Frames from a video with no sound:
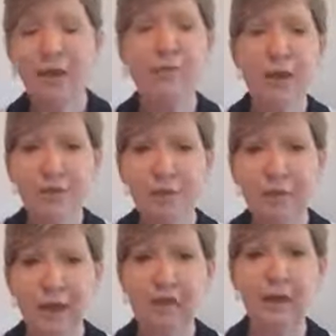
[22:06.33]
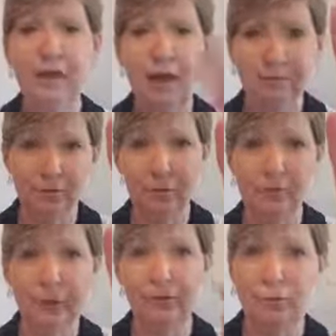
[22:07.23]
The other thing that got
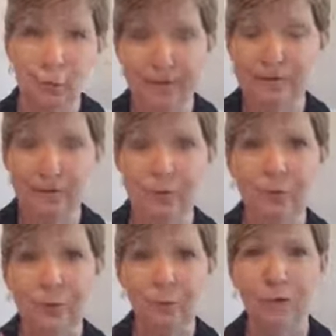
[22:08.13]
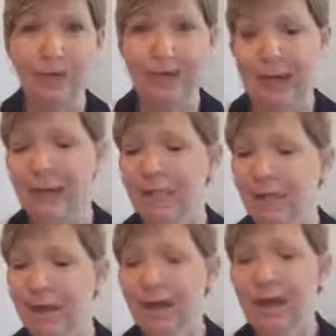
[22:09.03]
compared twice to in one day
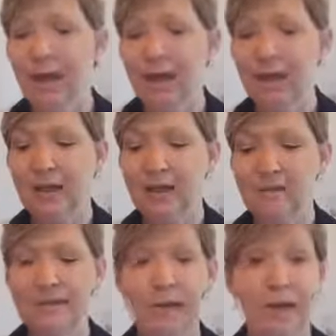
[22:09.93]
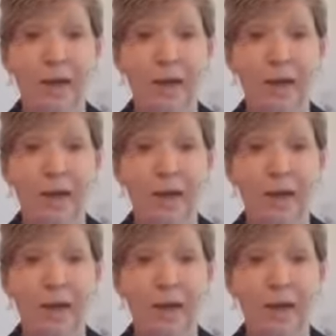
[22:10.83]
is